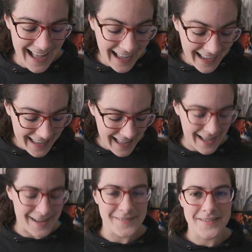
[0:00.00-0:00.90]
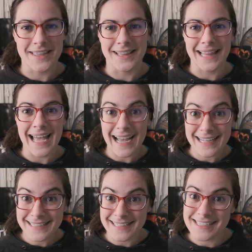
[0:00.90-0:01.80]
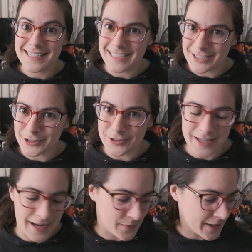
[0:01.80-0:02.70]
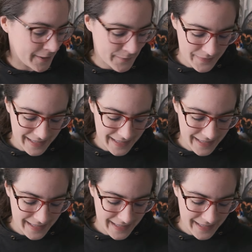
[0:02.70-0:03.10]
I have the last digital camera